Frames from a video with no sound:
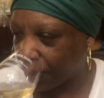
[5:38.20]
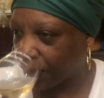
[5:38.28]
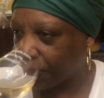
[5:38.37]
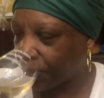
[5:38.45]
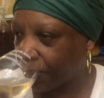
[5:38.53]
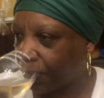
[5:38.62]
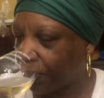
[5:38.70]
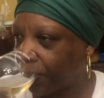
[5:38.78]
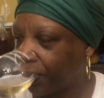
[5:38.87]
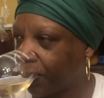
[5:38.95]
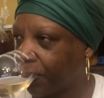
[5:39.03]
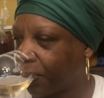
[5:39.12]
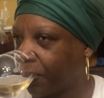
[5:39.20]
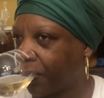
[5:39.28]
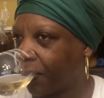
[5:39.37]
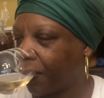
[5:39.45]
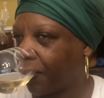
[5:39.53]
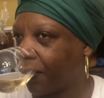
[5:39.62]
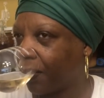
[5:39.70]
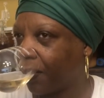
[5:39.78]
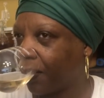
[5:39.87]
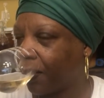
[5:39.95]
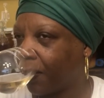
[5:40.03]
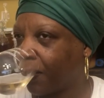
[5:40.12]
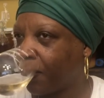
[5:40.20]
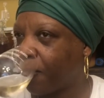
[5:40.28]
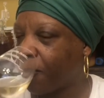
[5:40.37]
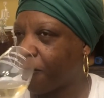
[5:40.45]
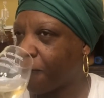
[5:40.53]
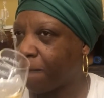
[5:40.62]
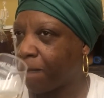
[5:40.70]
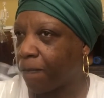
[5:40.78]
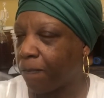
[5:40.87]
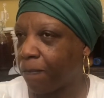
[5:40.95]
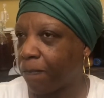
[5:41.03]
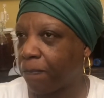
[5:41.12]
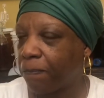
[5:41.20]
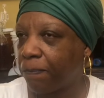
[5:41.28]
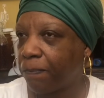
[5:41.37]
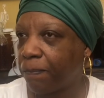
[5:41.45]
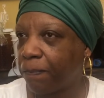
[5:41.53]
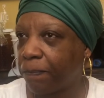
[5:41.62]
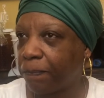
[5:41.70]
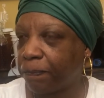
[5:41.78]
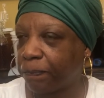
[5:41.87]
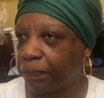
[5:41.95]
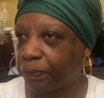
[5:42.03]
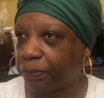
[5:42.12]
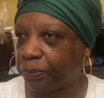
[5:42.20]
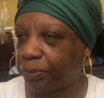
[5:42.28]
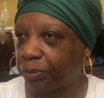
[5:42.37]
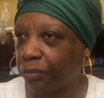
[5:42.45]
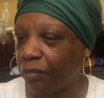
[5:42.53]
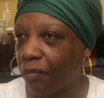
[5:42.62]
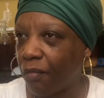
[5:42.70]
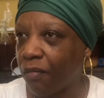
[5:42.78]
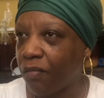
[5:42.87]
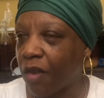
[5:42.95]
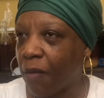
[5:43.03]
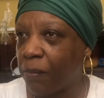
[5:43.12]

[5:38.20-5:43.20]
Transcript: Nobody speaks.